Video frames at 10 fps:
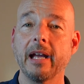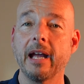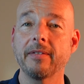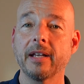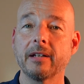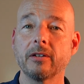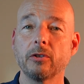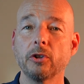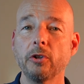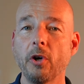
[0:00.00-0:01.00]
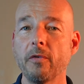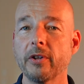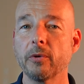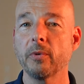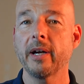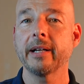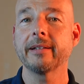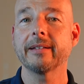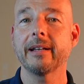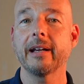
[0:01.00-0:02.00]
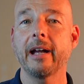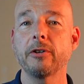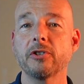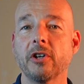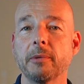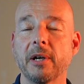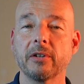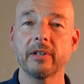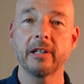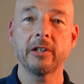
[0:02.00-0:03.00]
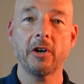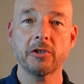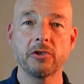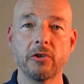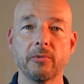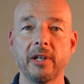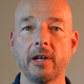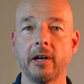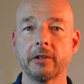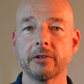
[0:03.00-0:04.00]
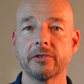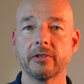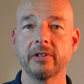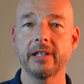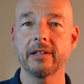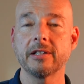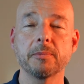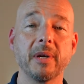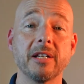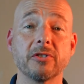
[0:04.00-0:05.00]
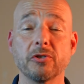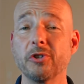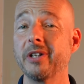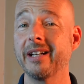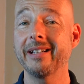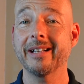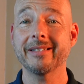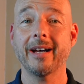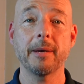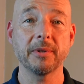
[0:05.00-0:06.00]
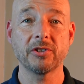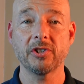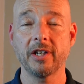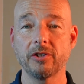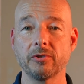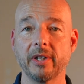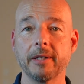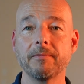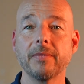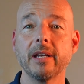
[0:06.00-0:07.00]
And then look over to the right, and you're talking about it cost you $3 to get these pesos. You're getting a top exchange rate.